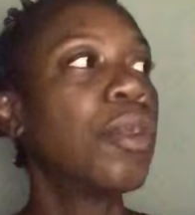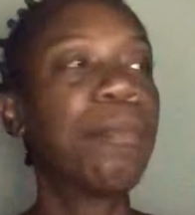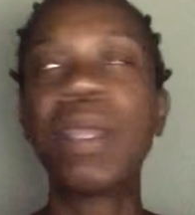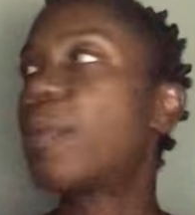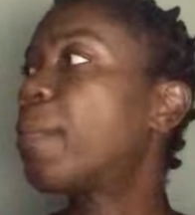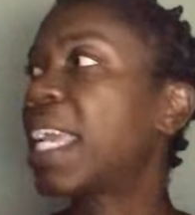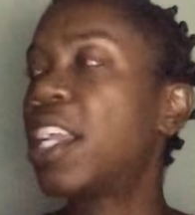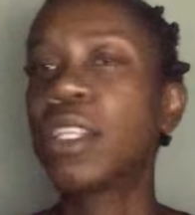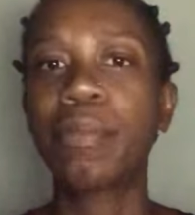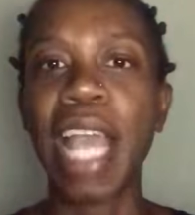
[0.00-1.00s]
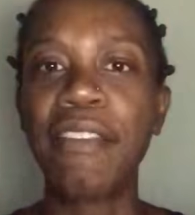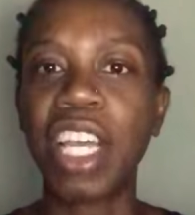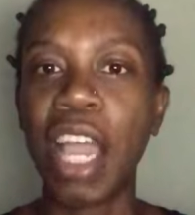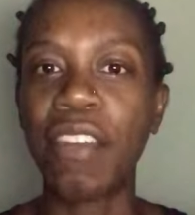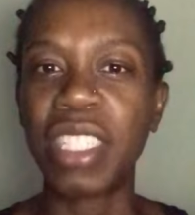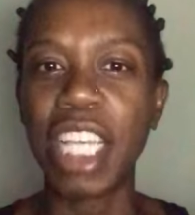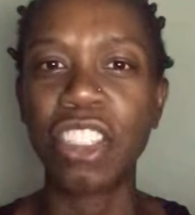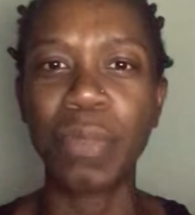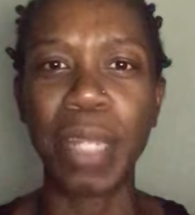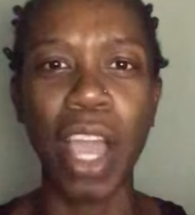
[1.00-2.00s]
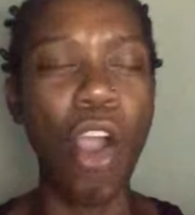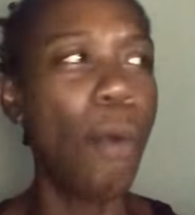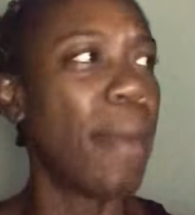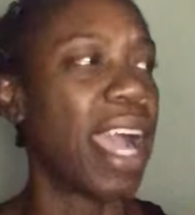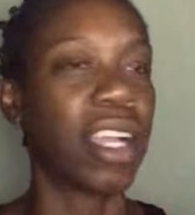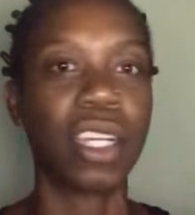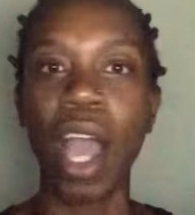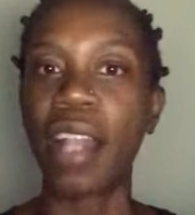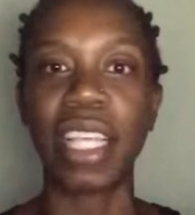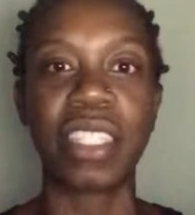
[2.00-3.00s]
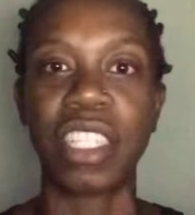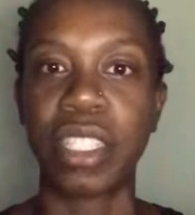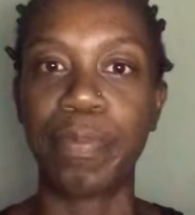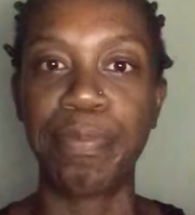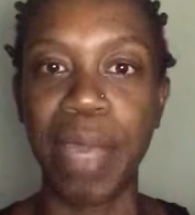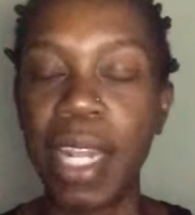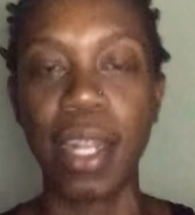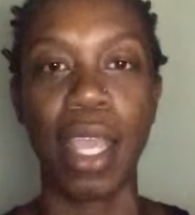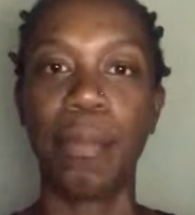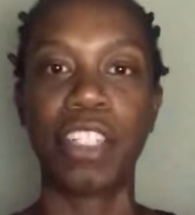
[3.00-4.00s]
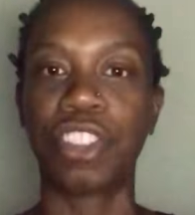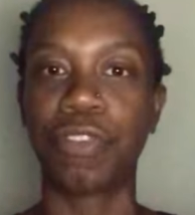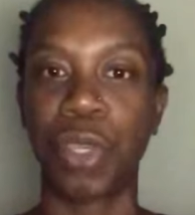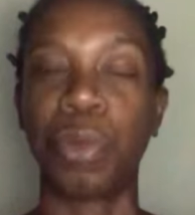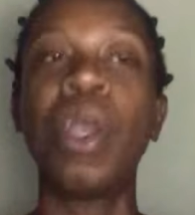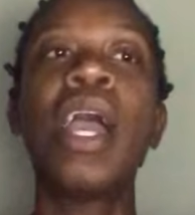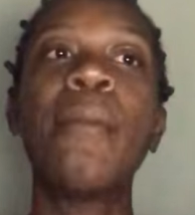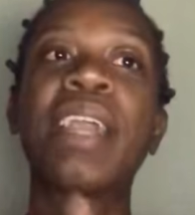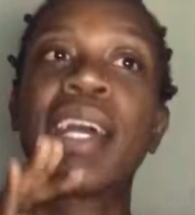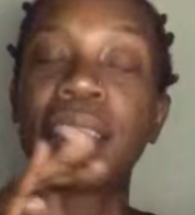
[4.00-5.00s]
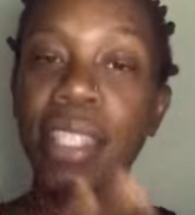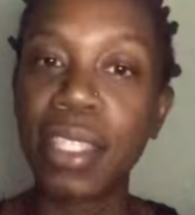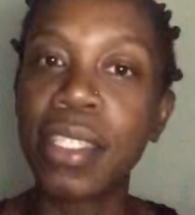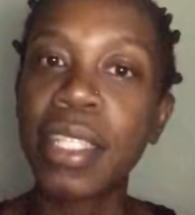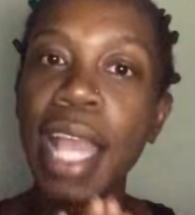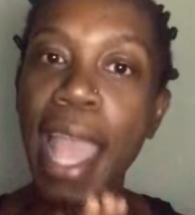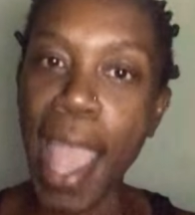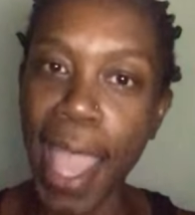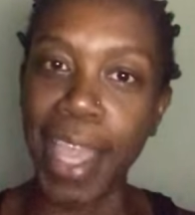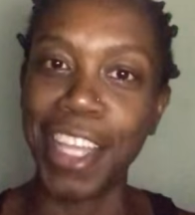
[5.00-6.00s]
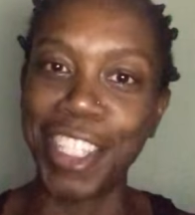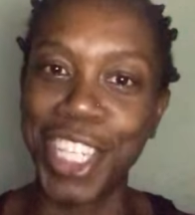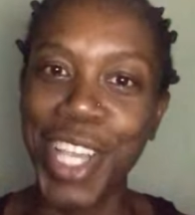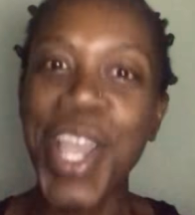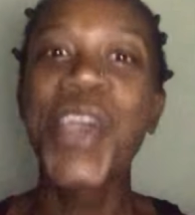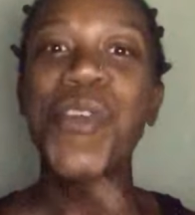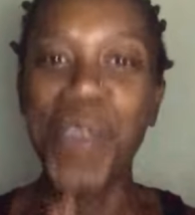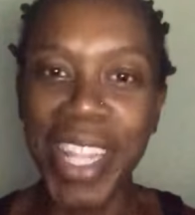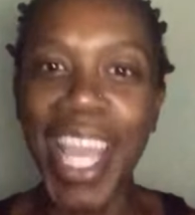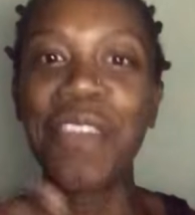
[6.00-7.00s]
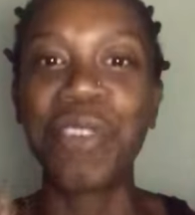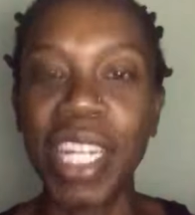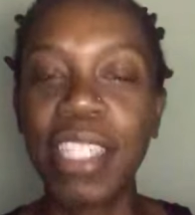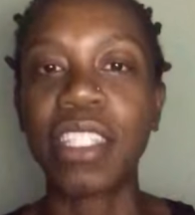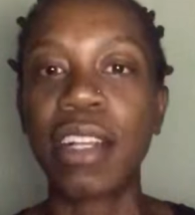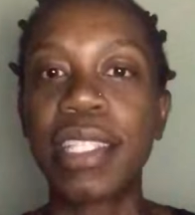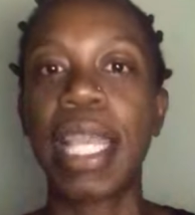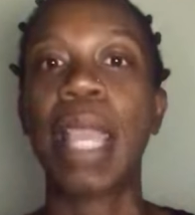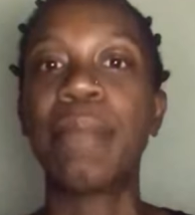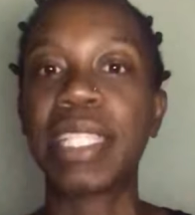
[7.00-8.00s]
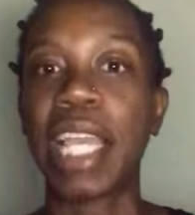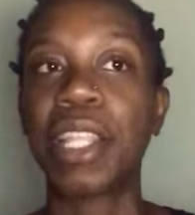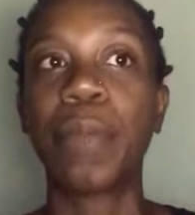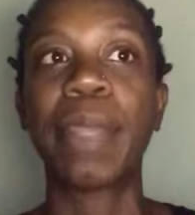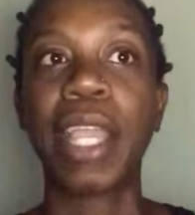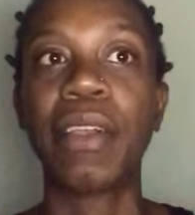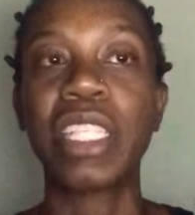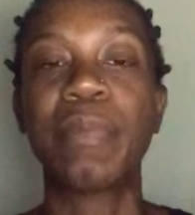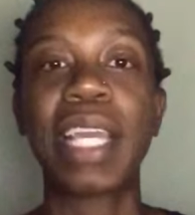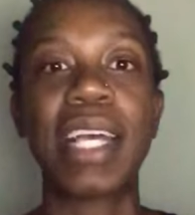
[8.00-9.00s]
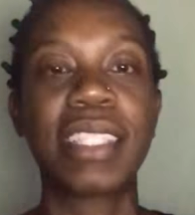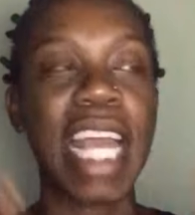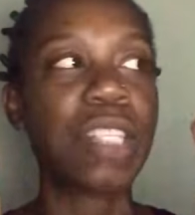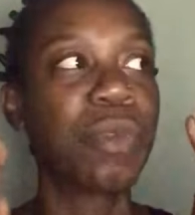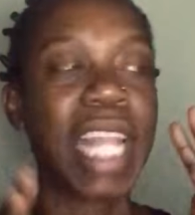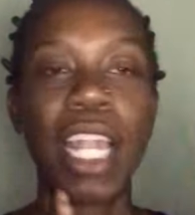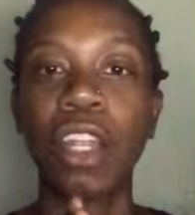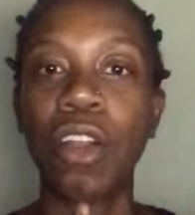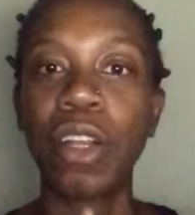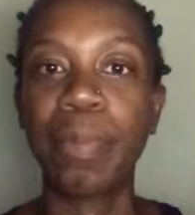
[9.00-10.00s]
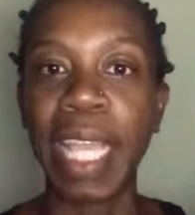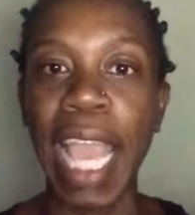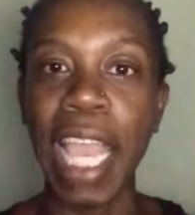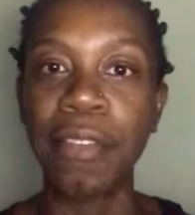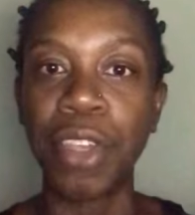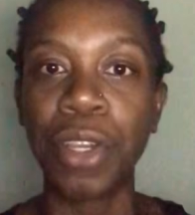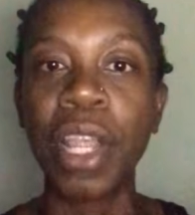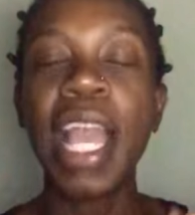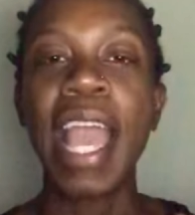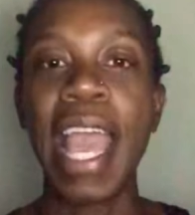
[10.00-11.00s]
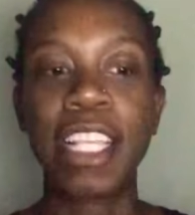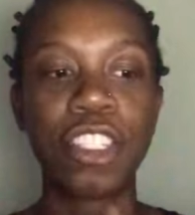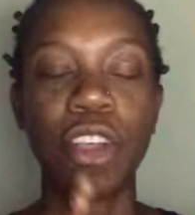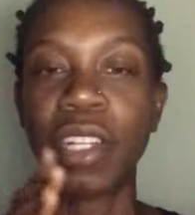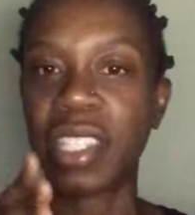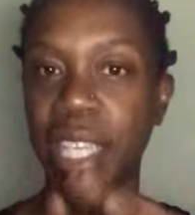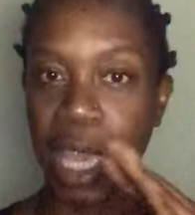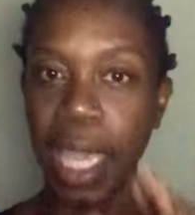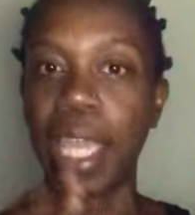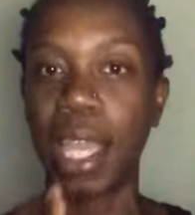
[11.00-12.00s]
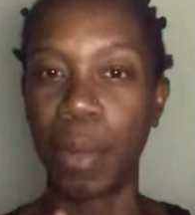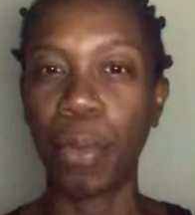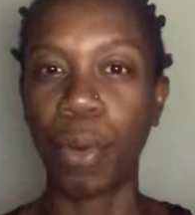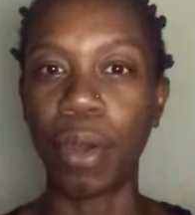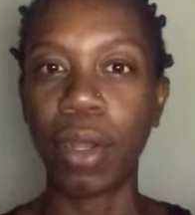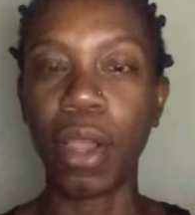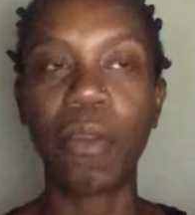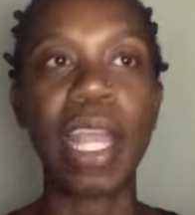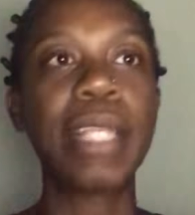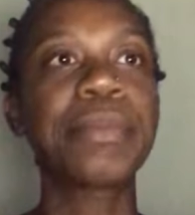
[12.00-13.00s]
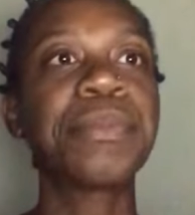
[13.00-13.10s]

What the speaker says: People may hear them having conversations, be like, oh my God, that's the spitting image of you. Because this is the age when they really start to imitate their parents, because that's when that learned behavior has started to kick in more. All right.